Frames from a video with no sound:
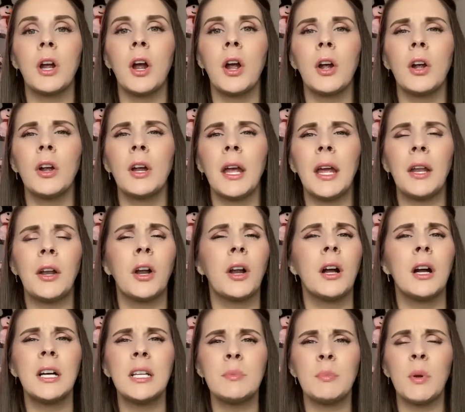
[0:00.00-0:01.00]
her and her
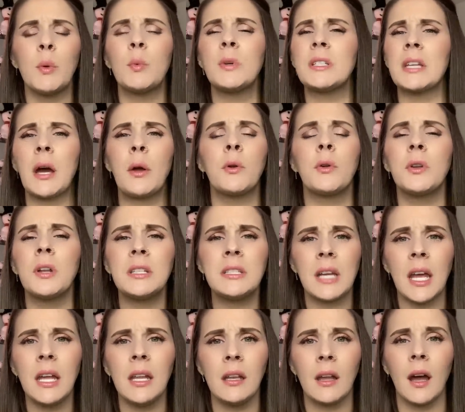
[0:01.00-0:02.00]
husband was out on a
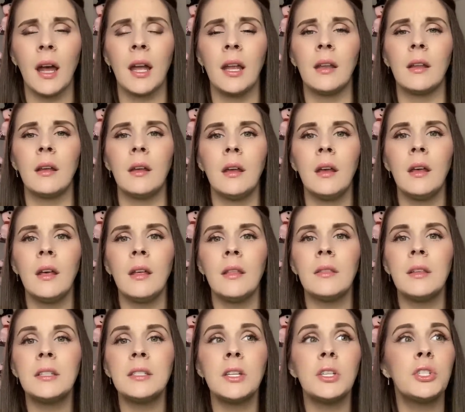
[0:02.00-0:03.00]
date night.
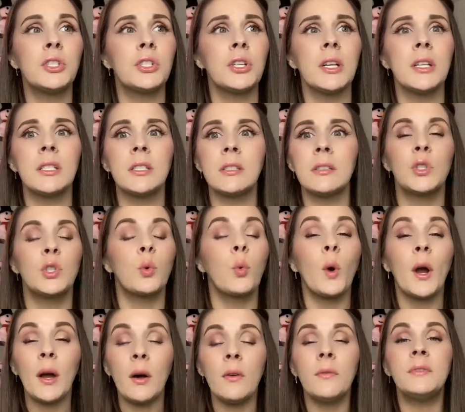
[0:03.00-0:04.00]
This is just
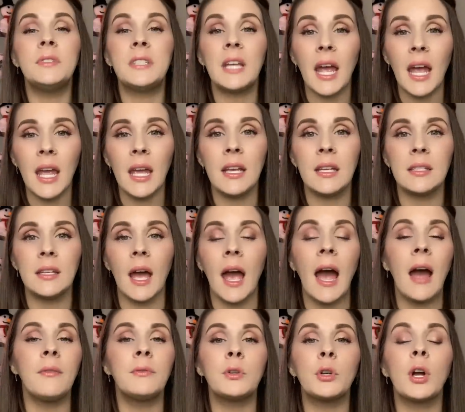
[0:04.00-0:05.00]
12 days
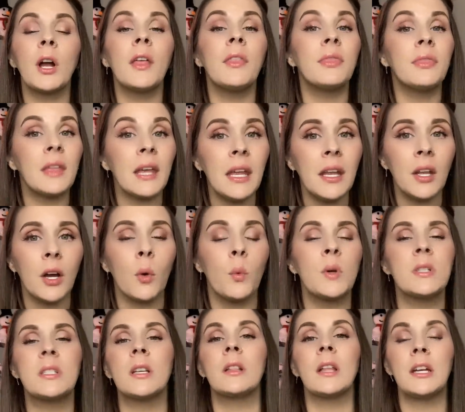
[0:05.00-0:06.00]
after Athena
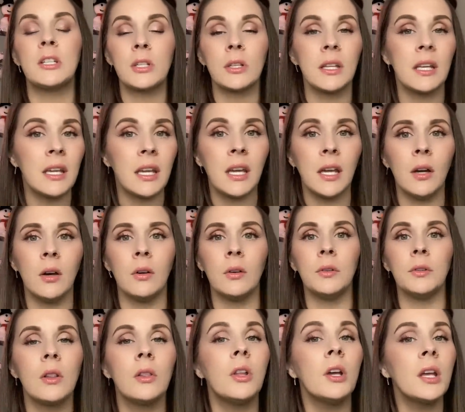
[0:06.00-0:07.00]
was allegedly
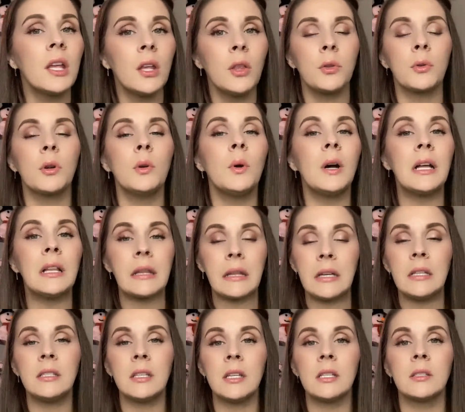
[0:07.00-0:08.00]
killed. Looking through
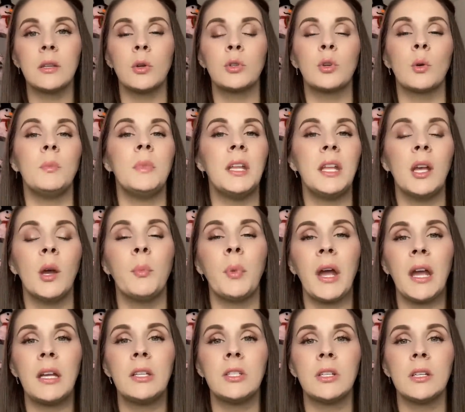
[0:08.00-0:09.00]
Alysia's social media
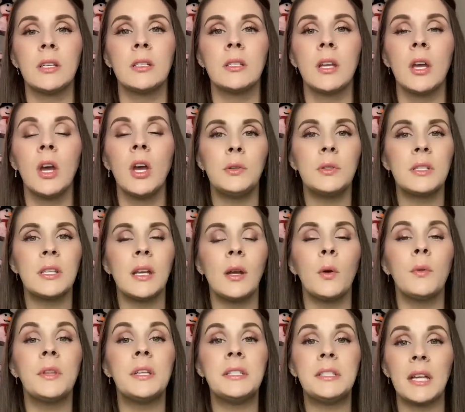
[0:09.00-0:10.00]
pages, you see
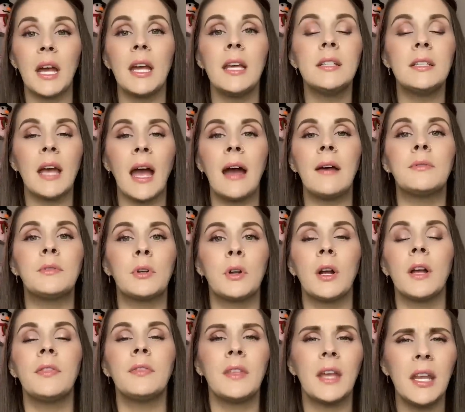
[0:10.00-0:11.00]
on the days after
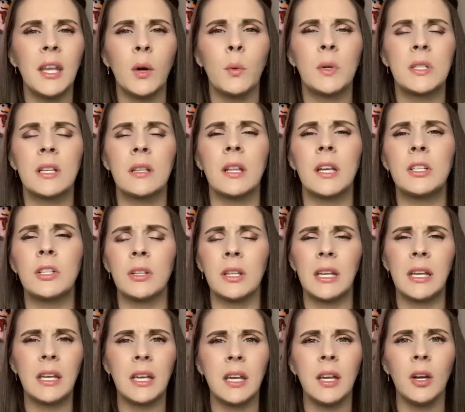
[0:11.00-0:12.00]
Athena was
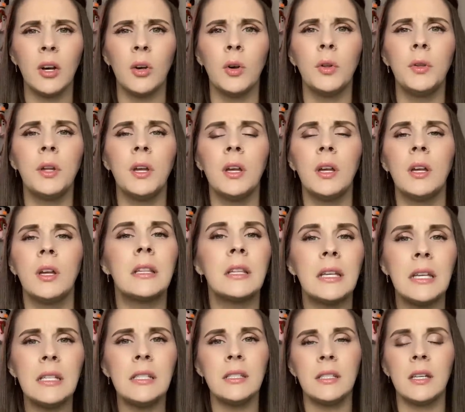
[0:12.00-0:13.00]
allegedly killed,
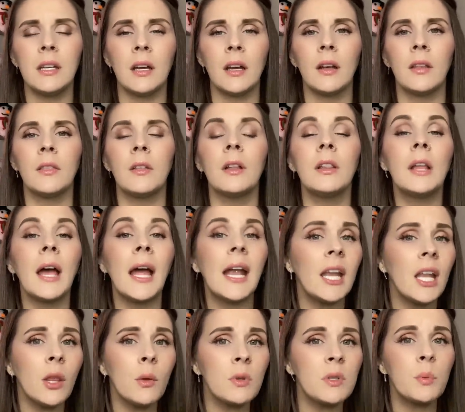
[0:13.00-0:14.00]
Alysia, the
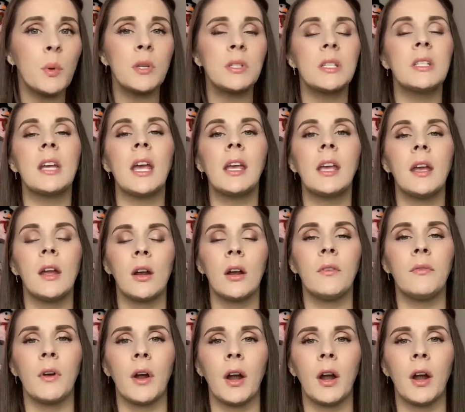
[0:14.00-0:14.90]
lady that was supposed to take care of